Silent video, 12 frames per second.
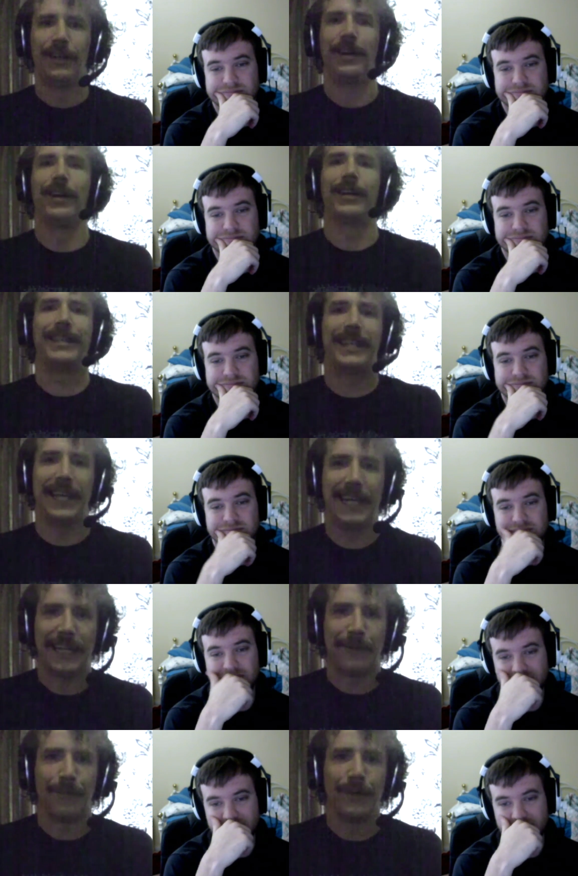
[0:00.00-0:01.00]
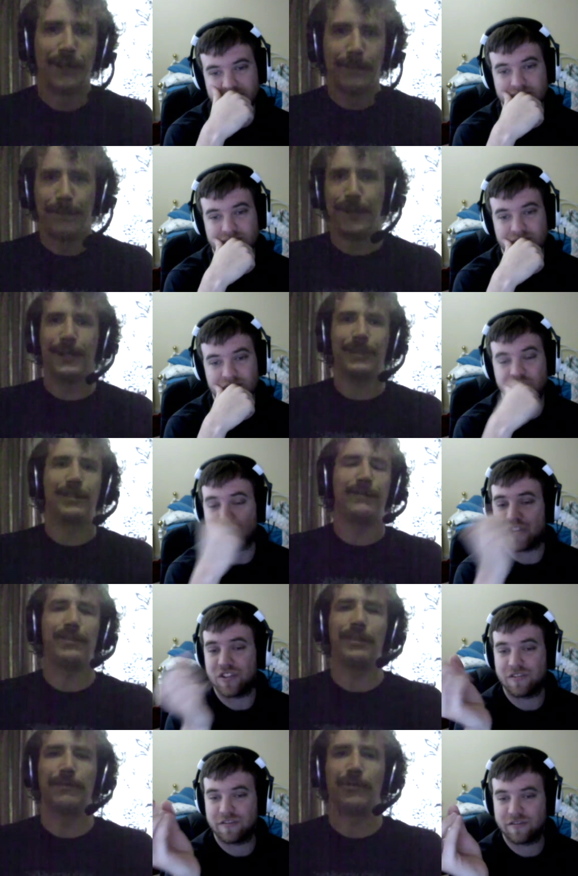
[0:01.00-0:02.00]
Speaker 1: a game because of
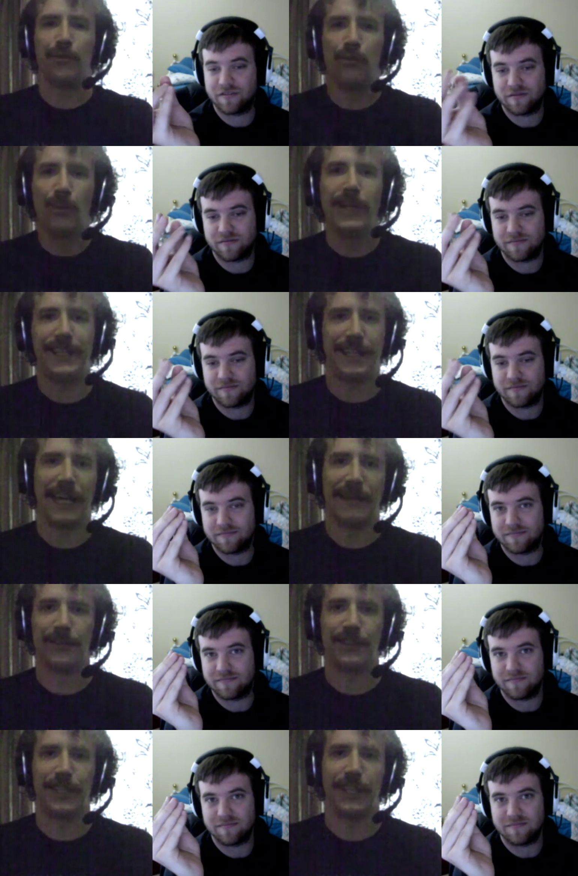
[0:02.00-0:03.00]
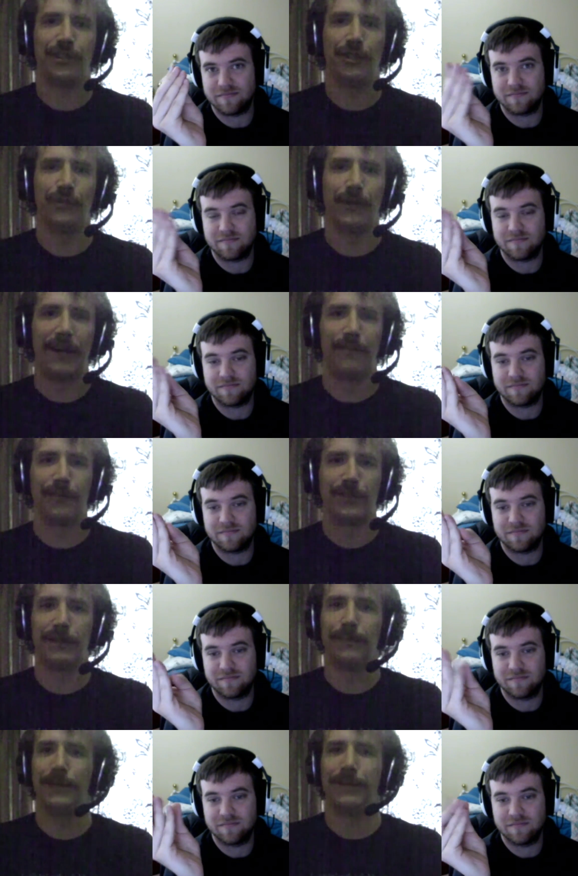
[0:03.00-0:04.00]
some tweet conversation you have with
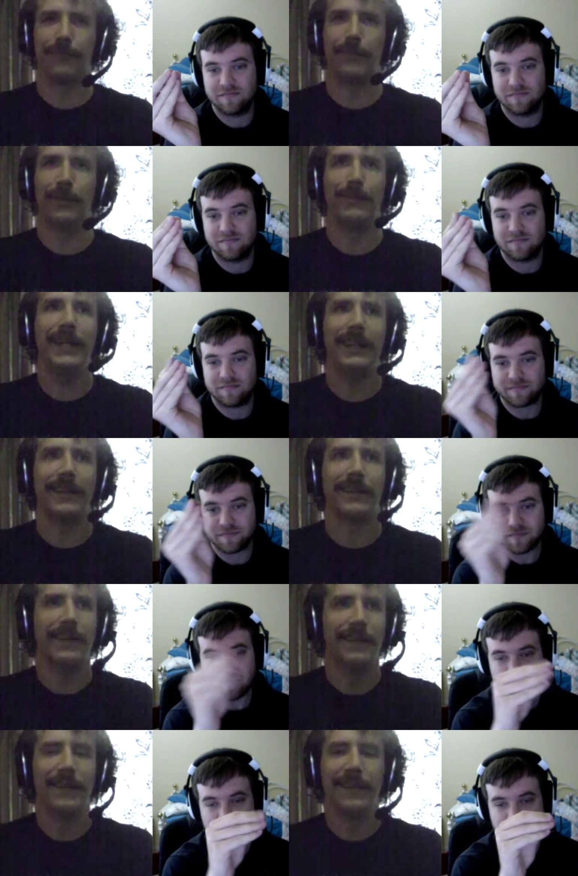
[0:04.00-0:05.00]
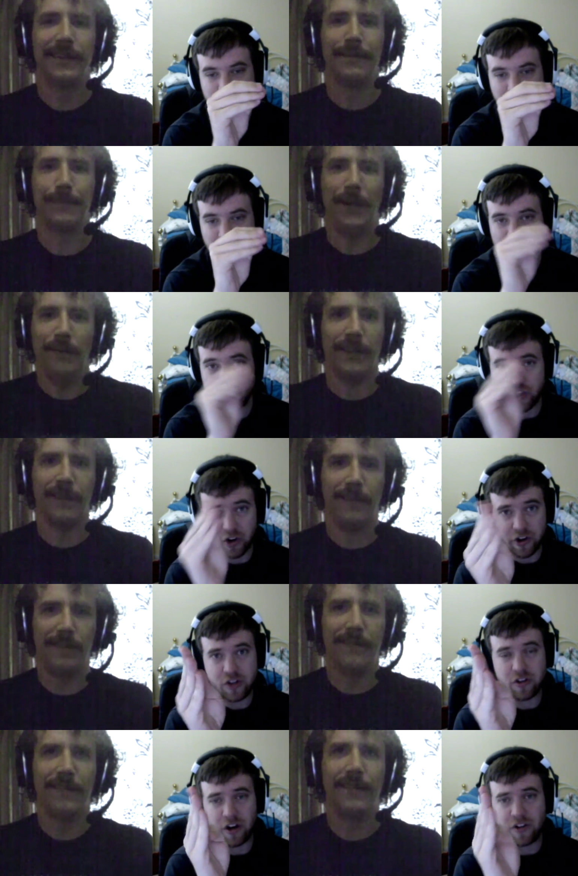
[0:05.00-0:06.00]
somebody from the media.
Speaker 2: Period. So
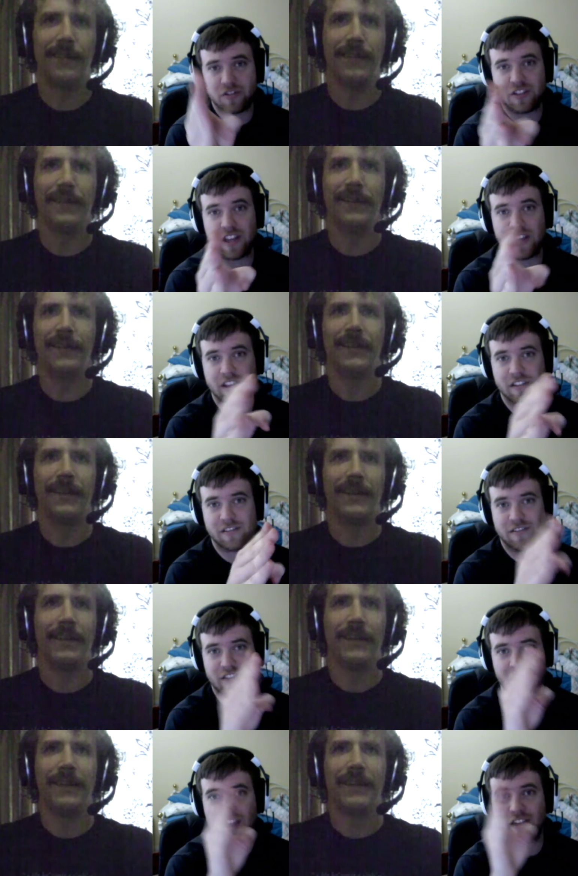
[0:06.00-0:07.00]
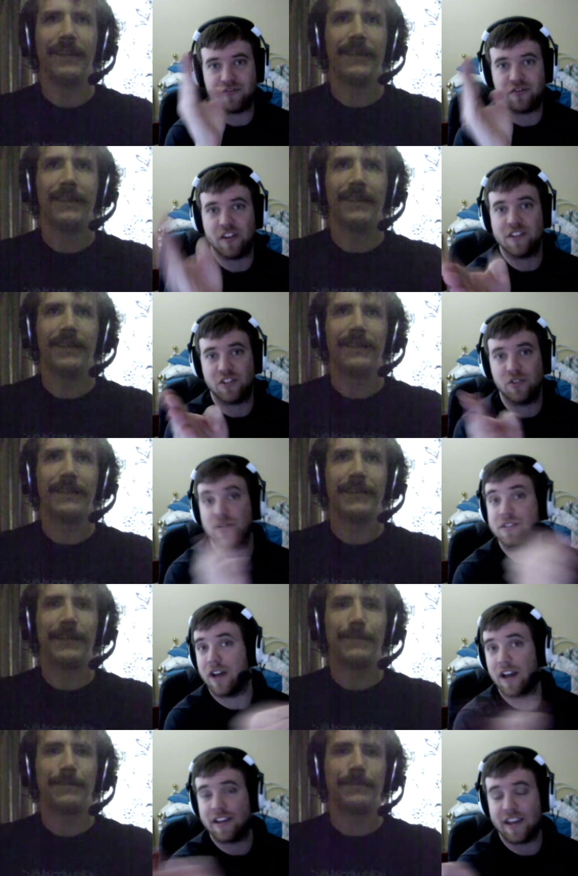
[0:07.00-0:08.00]
are you saying that Fez 2
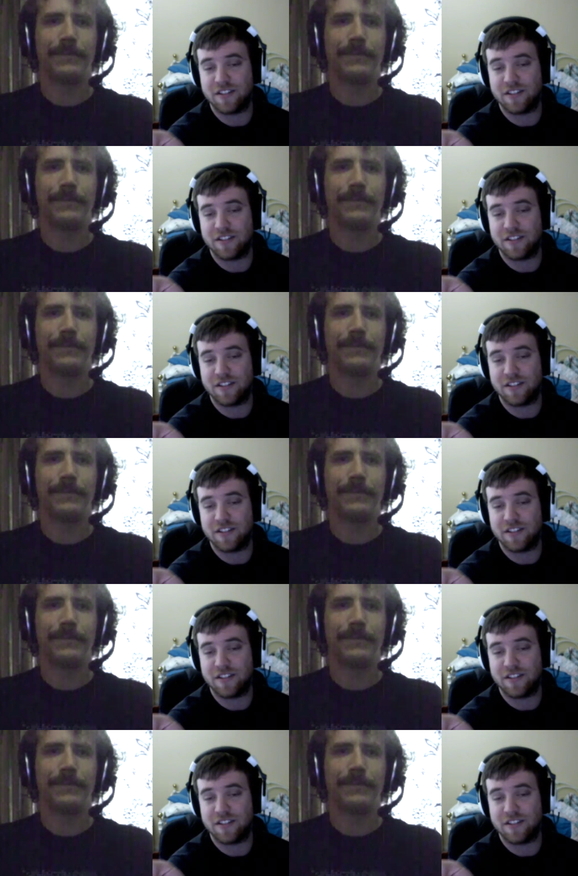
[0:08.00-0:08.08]
is not